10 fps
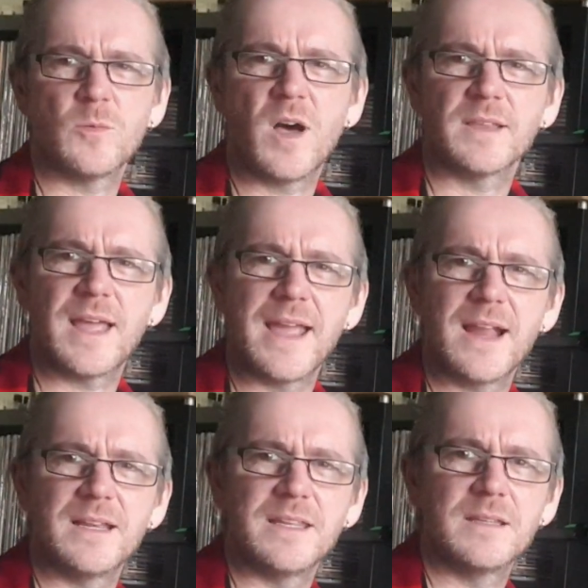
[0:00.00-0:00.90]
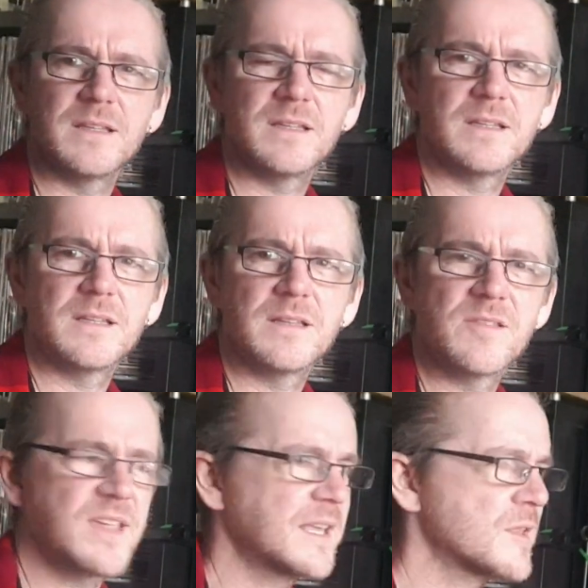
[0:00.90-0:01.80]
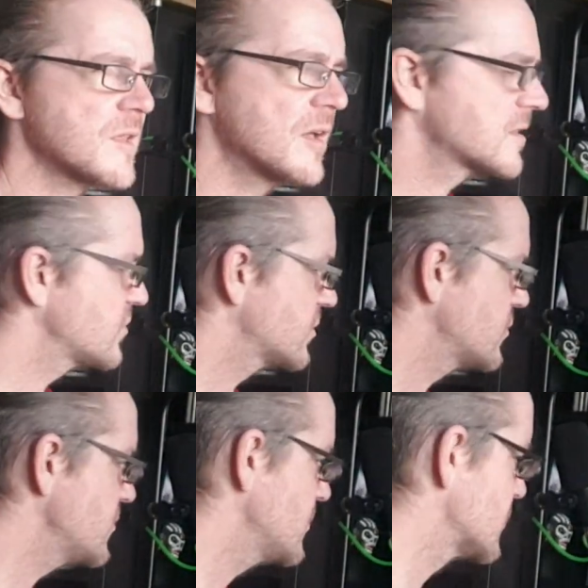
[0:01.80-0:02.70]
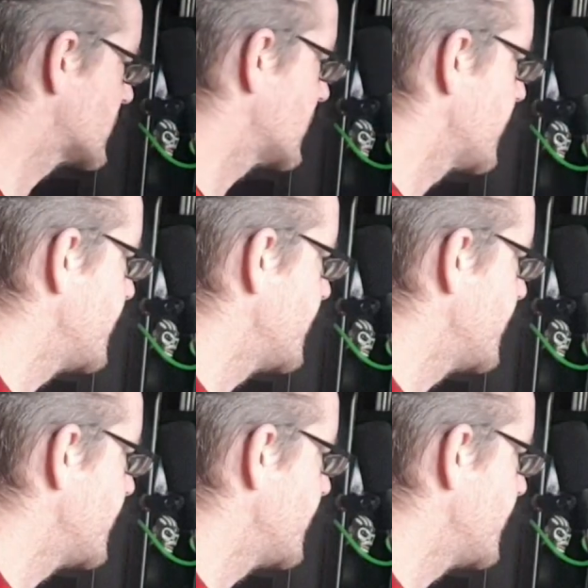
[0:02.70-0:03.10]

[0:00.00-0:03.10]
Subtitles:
come on that early singing a song. Sure he doesn't.